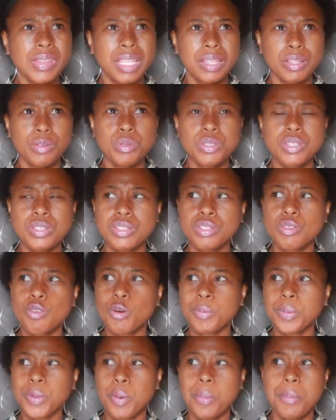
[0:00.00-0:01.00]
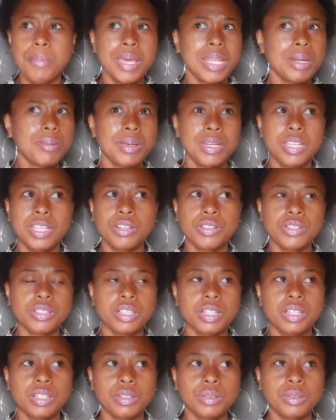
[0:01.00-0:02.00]
there was a Scorpio many, many years
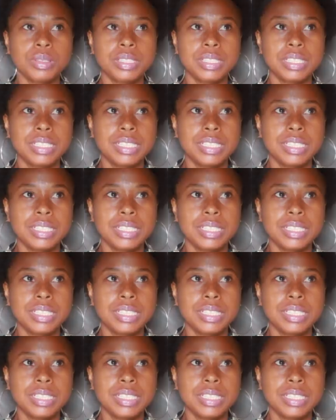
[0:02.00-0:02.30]
ago.